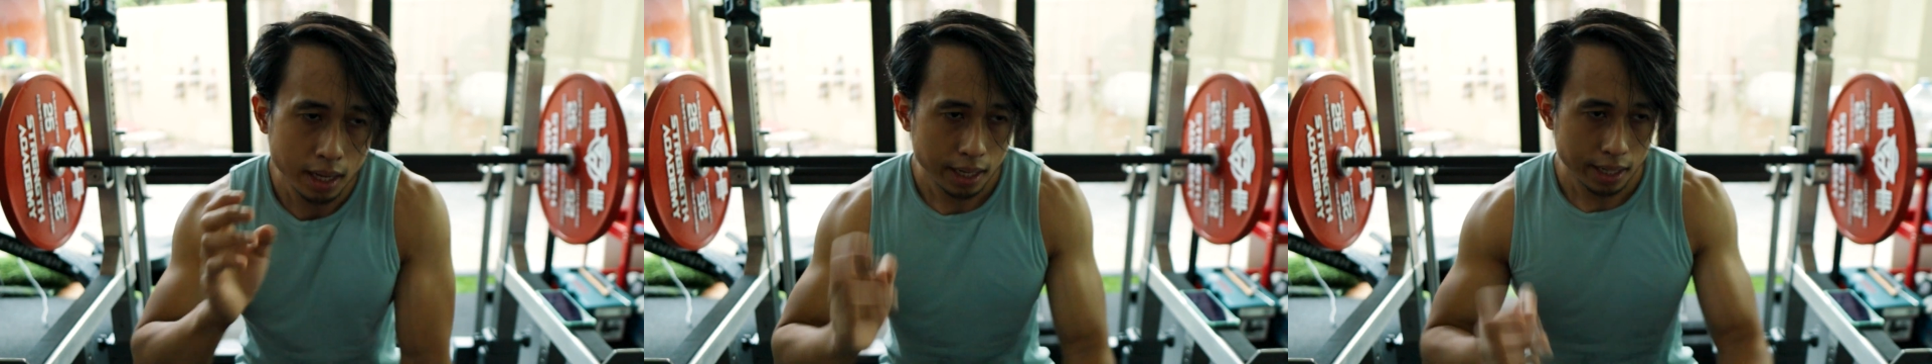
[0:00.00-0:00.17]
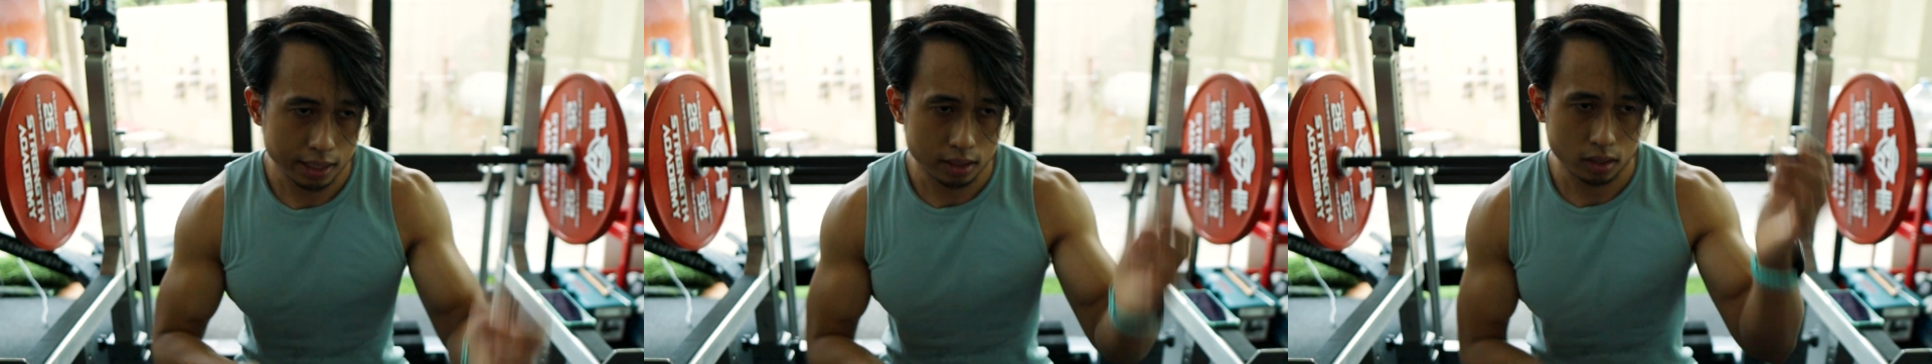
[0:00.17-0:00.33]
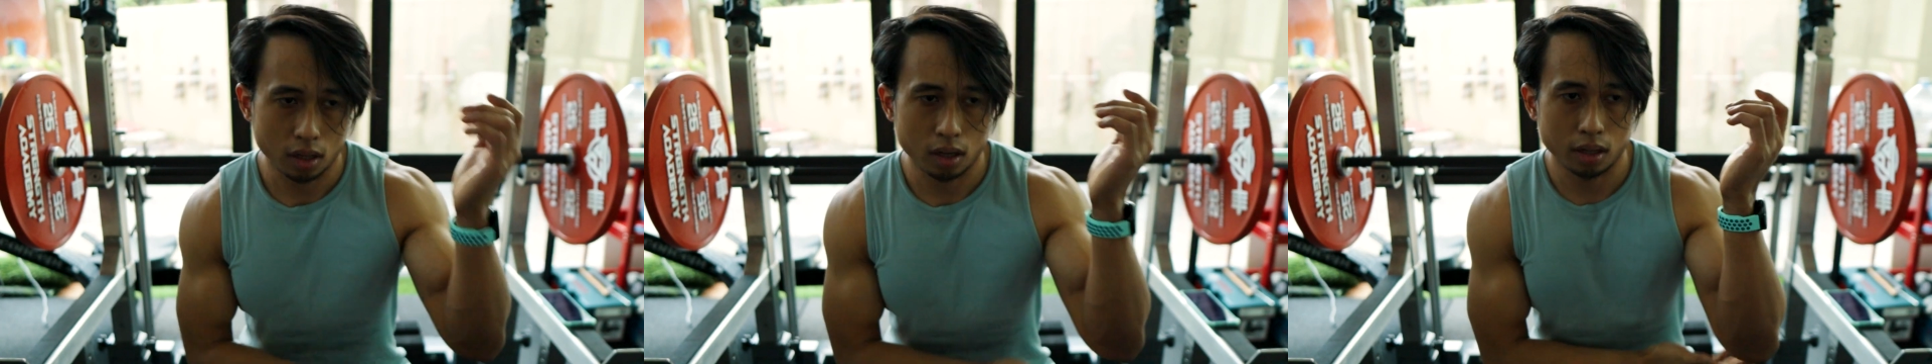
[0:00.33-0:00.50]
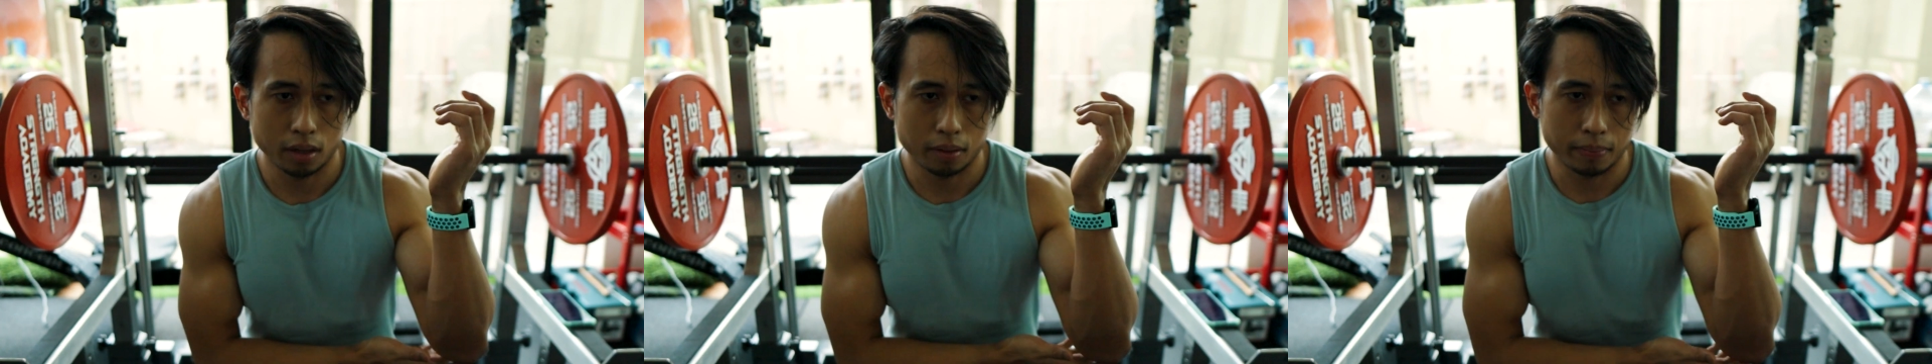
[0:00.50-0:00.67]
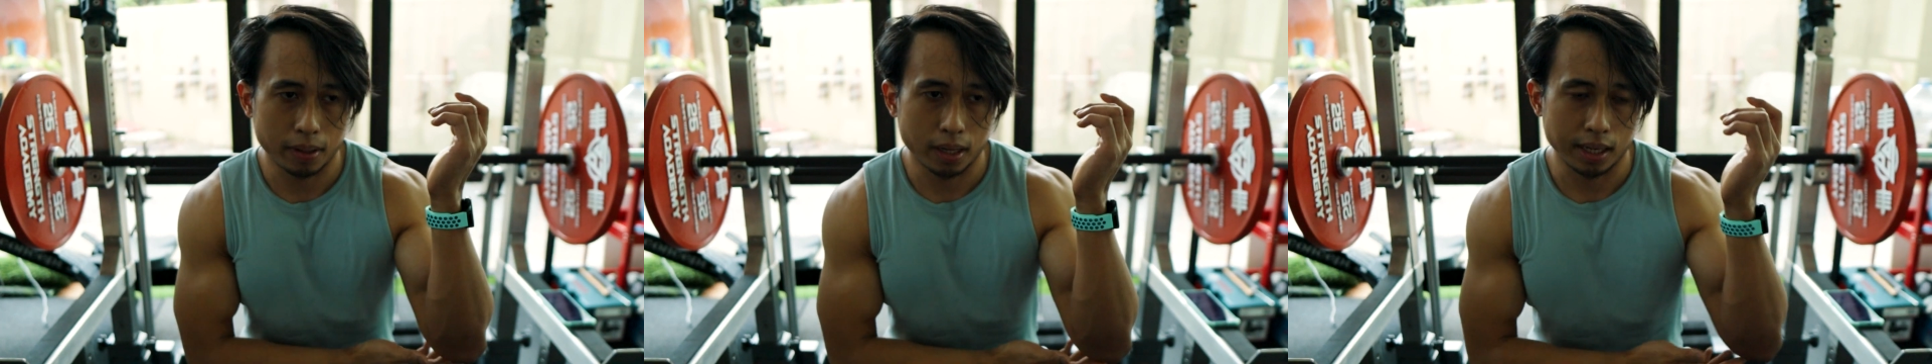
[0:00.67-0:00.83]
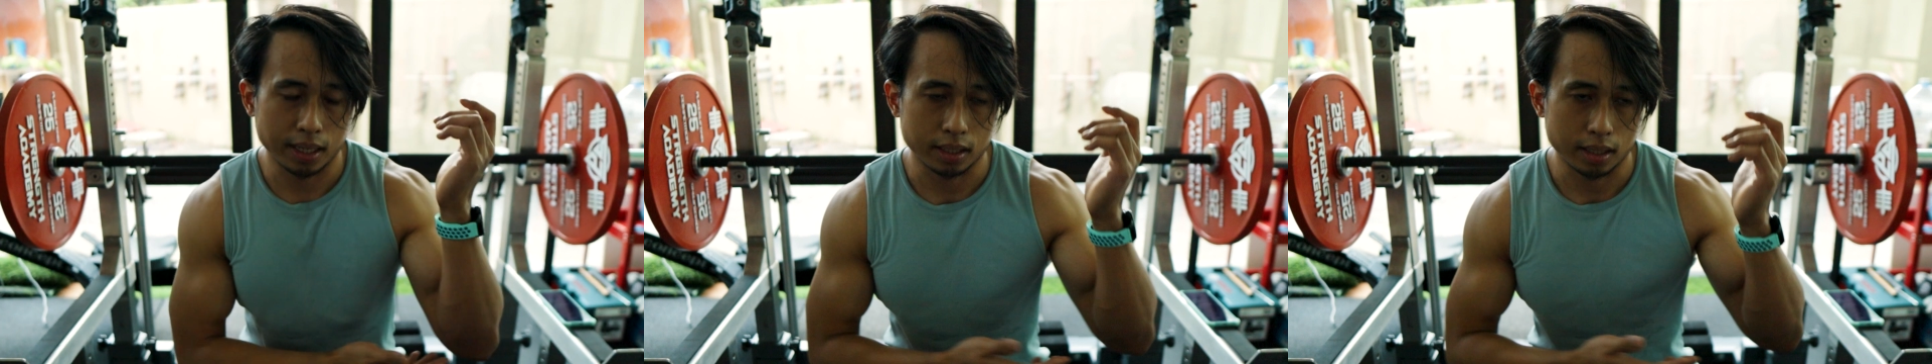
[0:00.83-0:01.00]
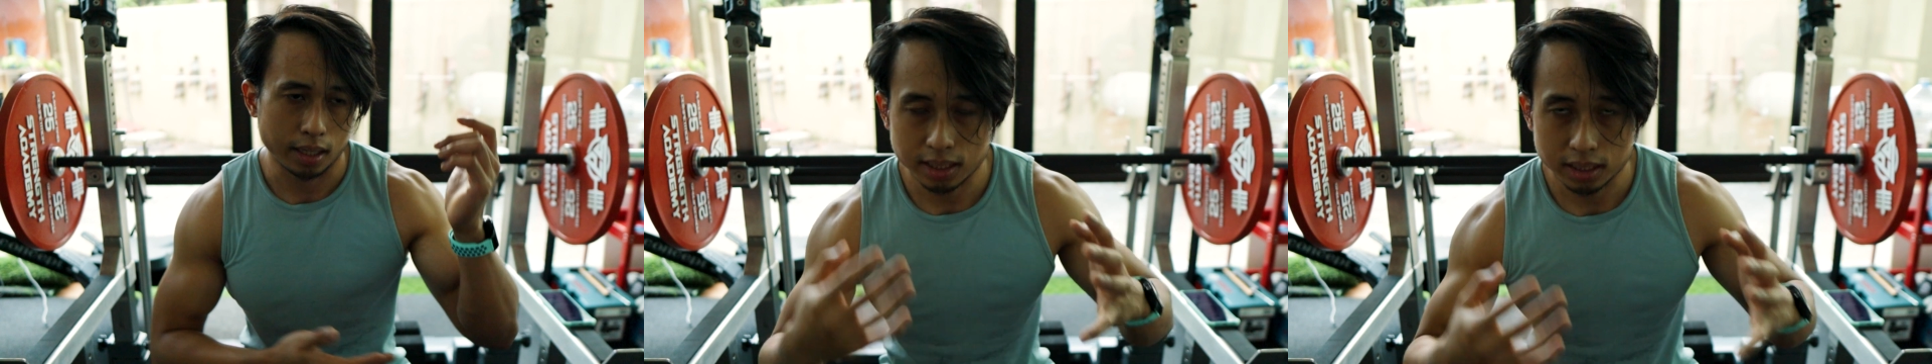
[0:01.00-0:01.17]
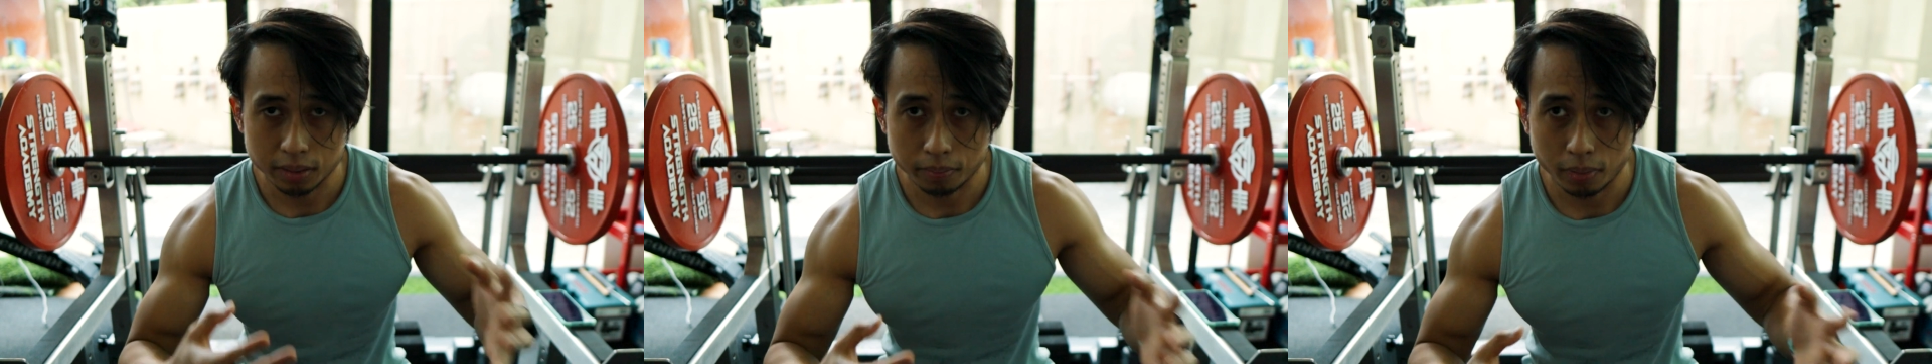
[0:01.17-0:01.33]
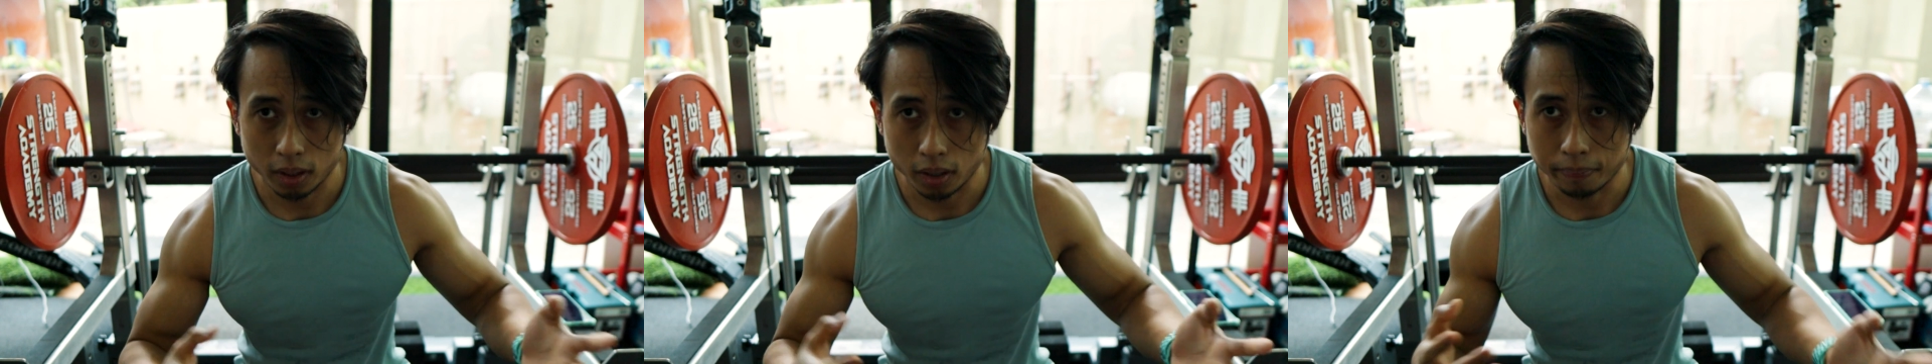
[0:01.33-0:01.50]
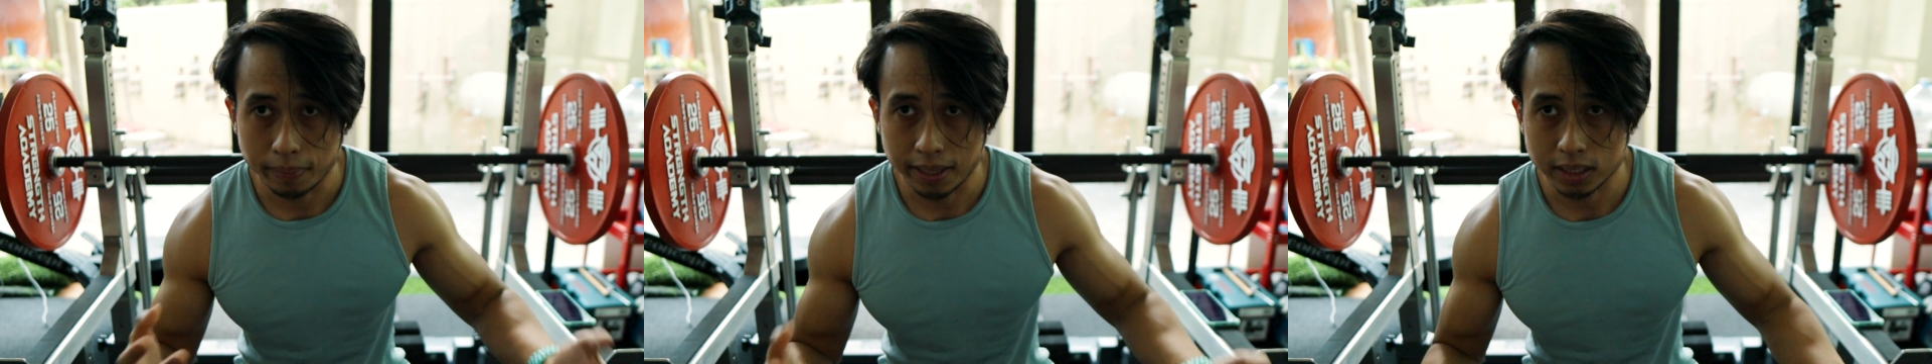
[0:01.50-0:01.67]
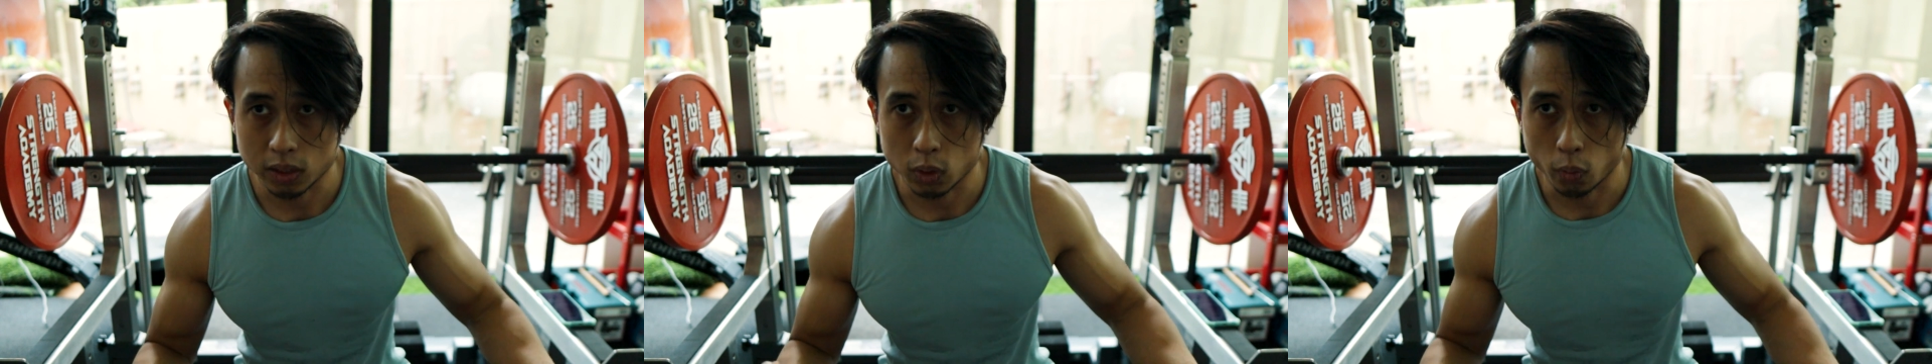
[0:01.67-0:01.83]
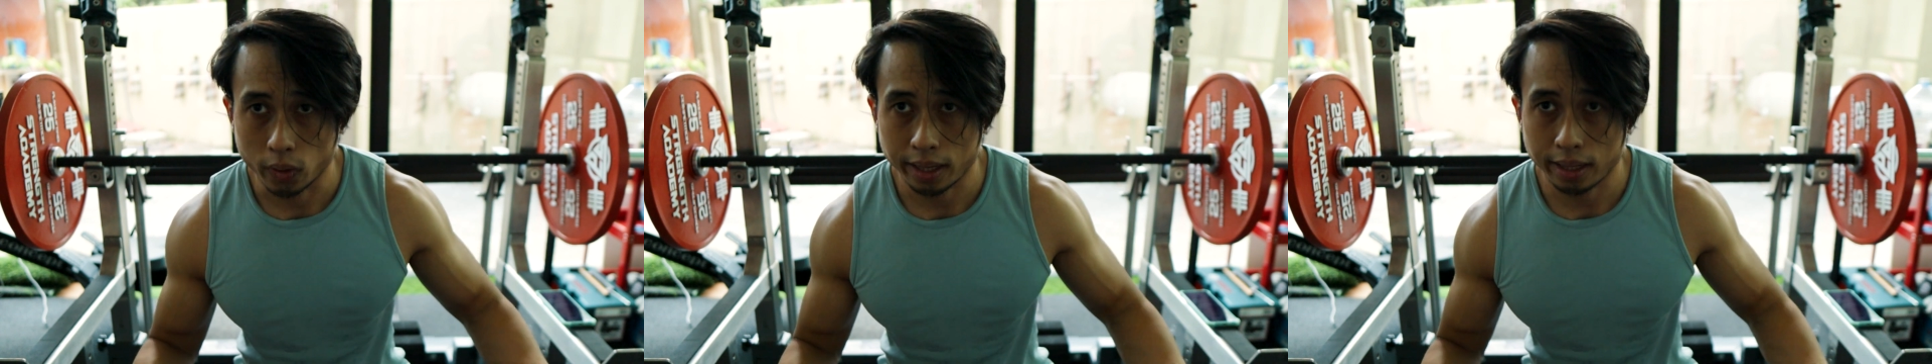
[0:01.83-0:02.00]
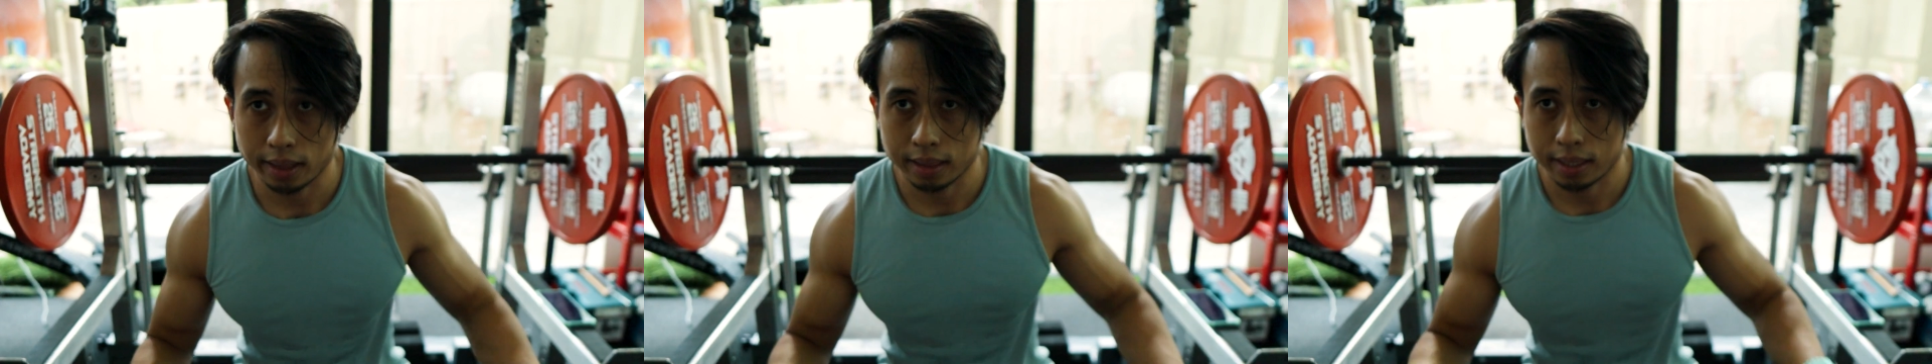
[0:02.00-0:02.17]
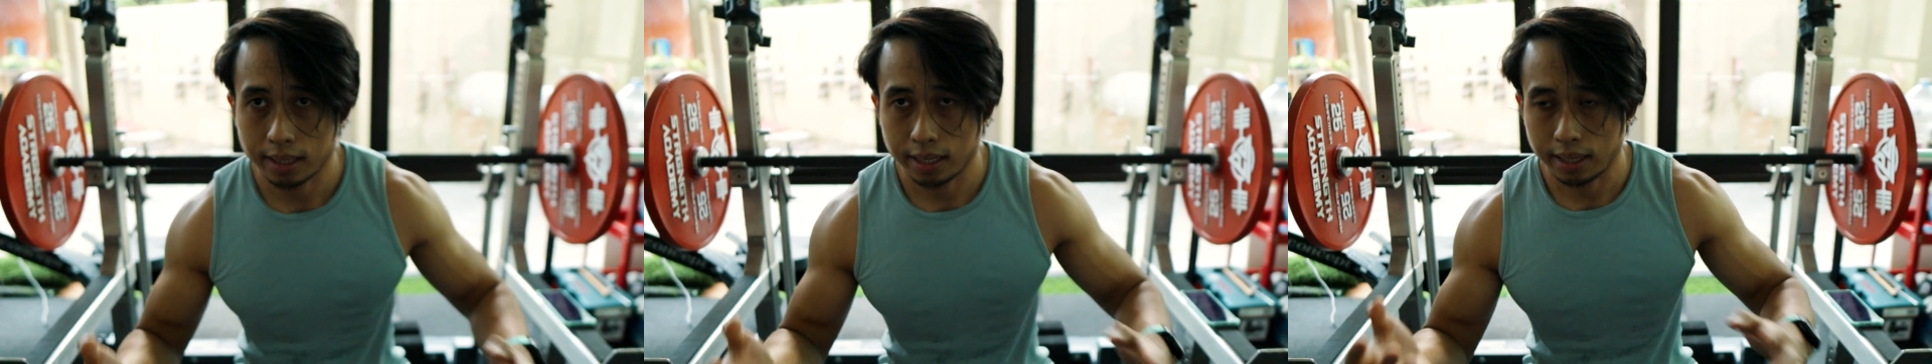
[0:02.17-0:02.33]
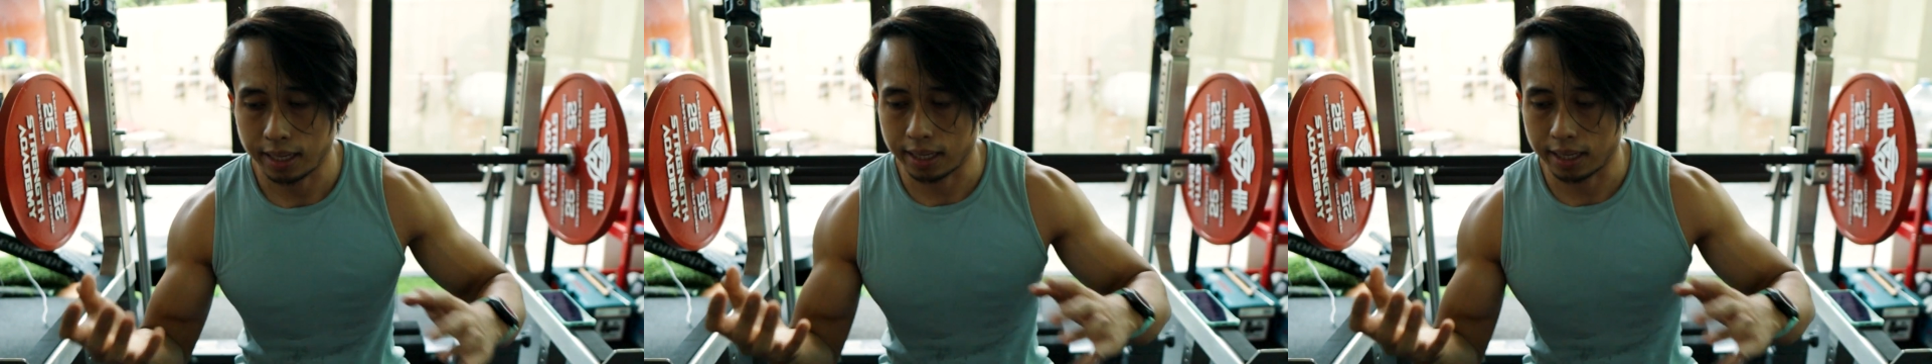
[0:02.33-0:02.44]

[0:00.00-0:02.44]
It's just about your bench width.